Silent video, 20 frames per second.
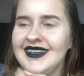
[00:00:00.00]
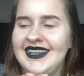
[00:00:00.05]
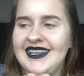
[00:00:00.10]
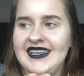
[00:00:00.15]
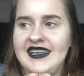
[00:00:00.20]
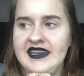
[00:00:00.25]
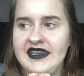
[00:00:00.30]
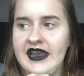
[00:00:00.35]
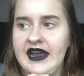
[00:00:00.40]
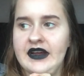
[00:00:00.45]

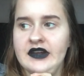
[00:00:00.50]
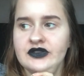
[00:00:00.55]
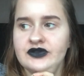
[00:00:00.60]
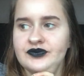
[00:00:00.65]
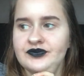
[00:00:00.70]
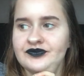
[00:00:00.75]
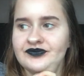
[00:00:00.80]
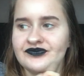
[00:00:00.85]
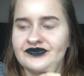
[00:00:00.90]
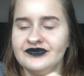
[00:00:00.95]
Yeah,
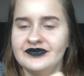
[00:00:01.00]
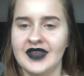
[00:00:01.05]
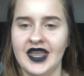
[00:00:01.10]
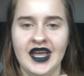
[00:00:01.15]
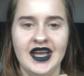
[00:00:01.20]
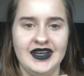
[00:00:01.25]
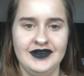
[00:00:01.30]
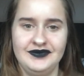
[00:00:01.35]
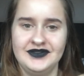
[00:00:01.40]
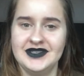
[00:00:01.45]

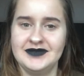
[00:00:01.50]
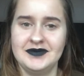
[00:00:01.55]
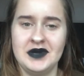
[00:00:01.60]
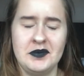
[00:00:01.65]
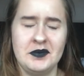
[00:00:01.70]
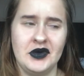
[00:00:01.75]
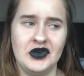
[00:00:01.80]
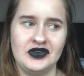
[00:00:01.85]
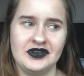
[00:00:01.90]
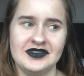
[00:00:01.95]
I've done my
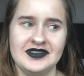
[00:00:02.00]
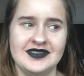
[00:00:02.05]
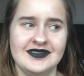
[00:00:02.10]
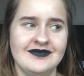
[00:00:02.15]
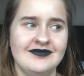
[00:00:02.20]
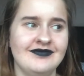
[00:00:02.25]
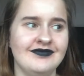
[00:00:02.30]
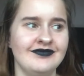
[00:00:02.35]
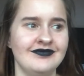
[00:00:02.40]
mocks,